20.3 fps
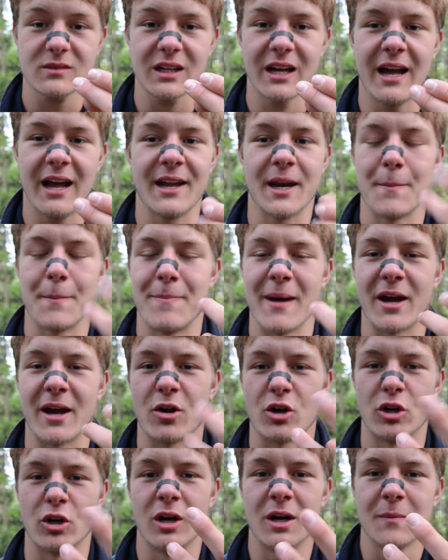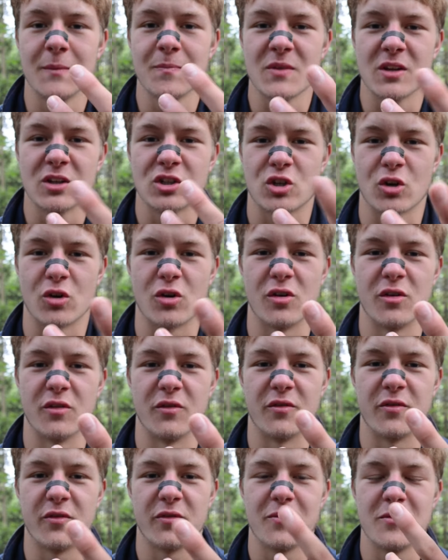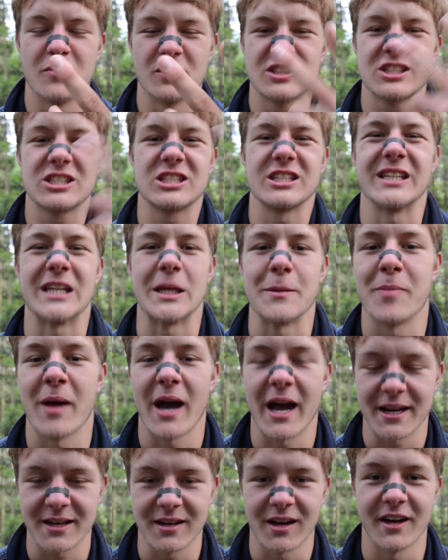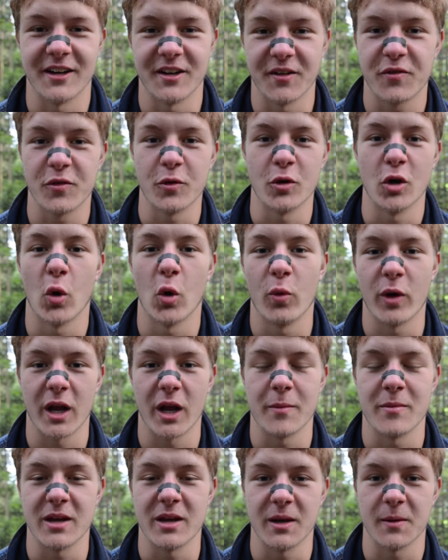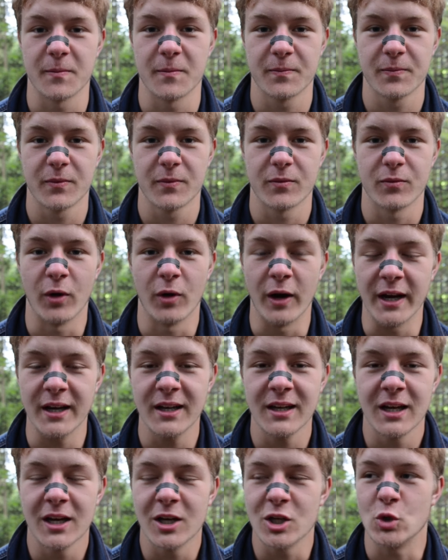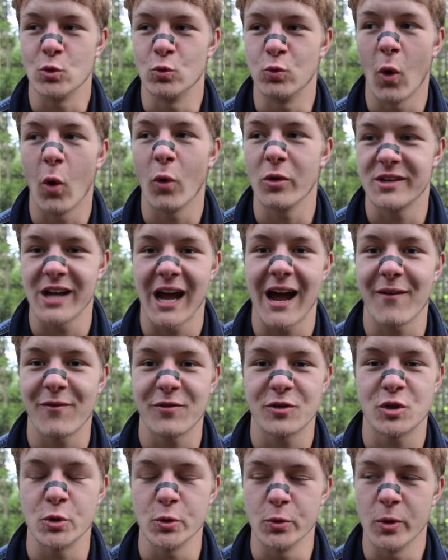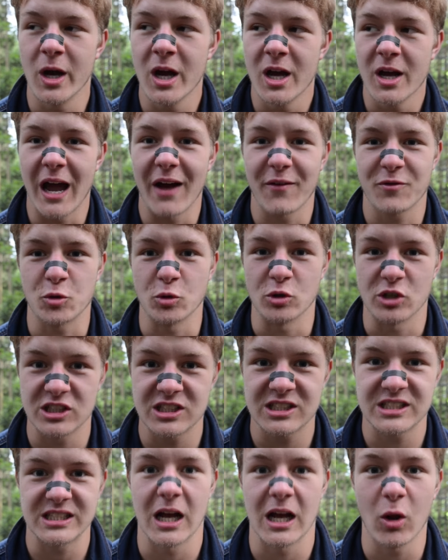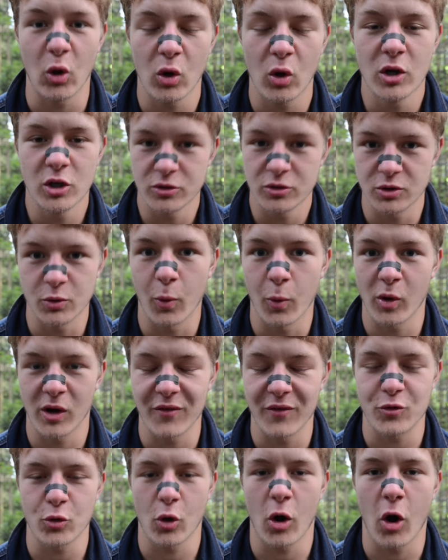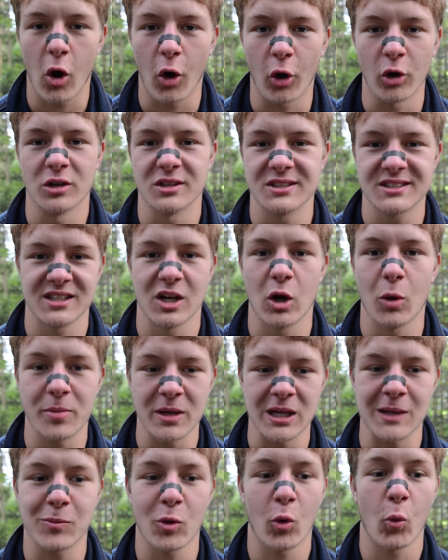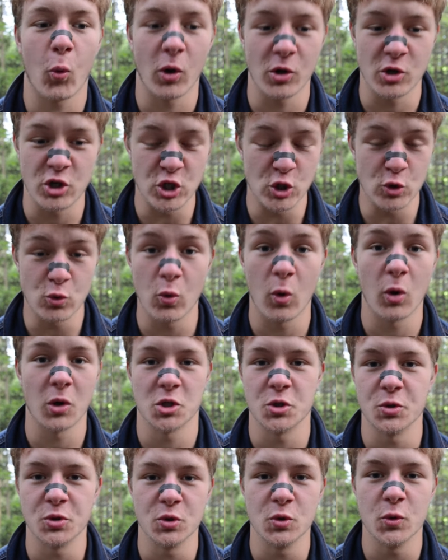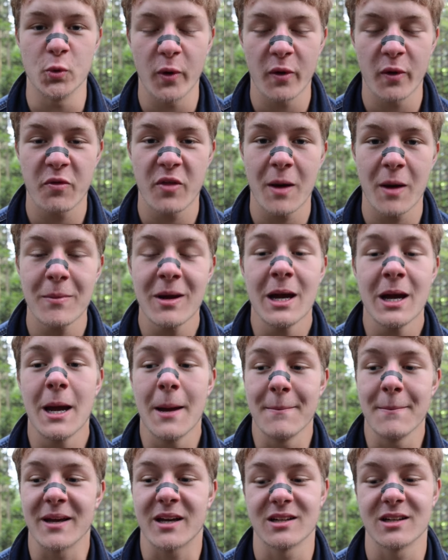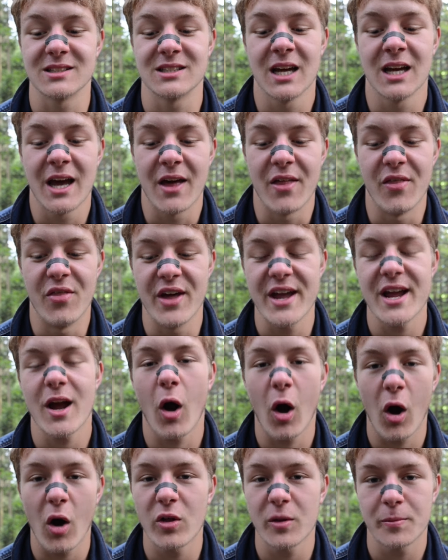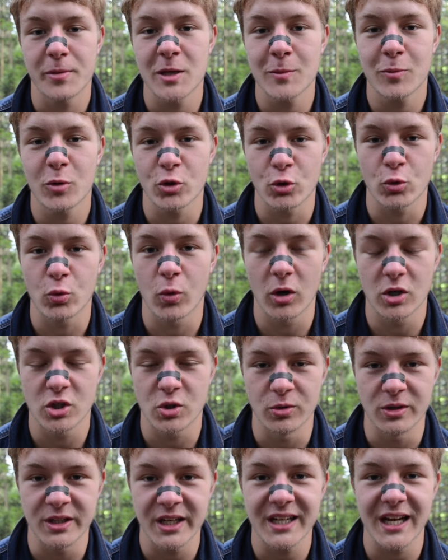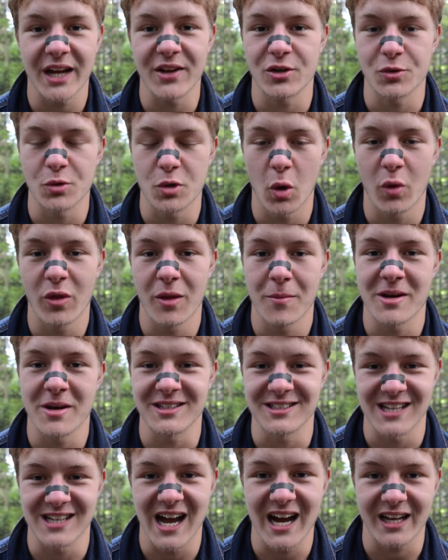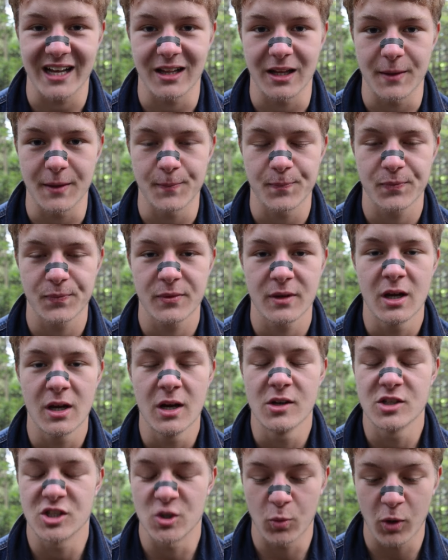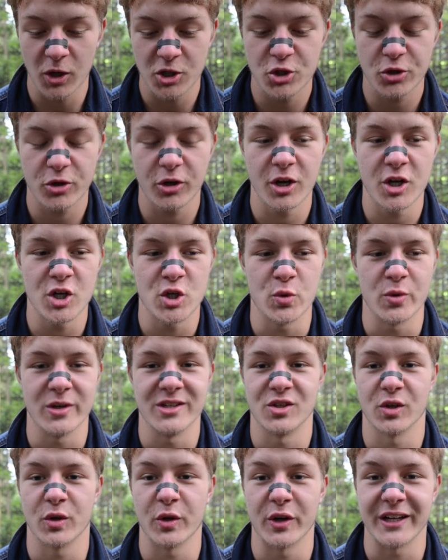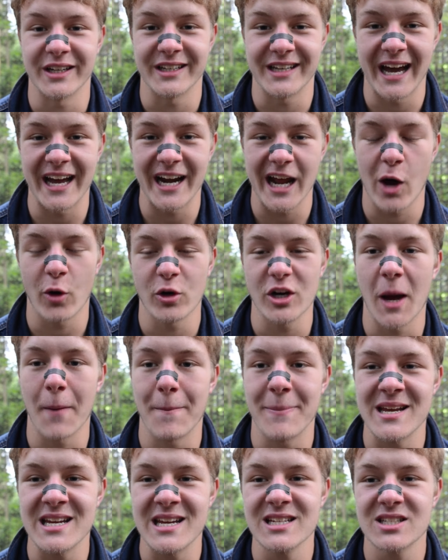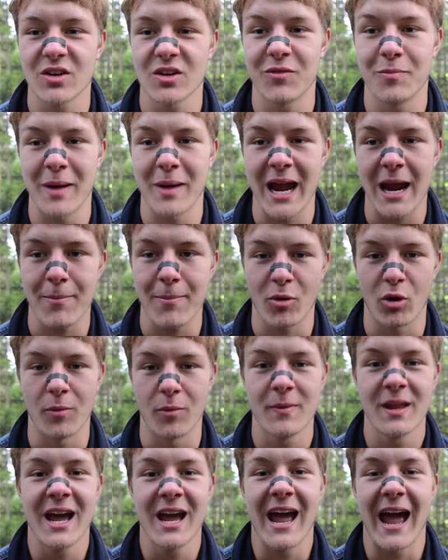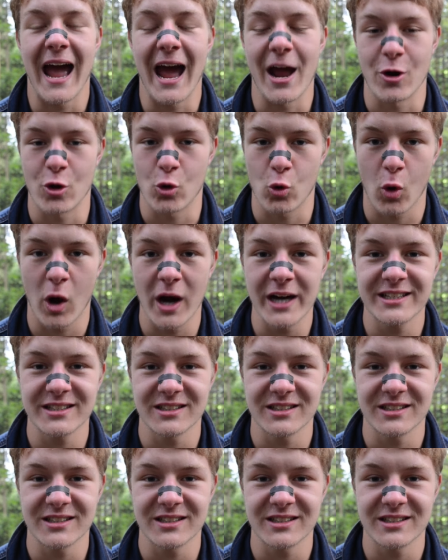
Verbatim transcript: and a better sort of sleep at night, if you know what I mean right? You won't have to have to sell you won't have to hard sell people what you want to do with them because they are the people you want to lead and you know them exactly. So, what you're gonna do is you're gonna get out a piece of paper and write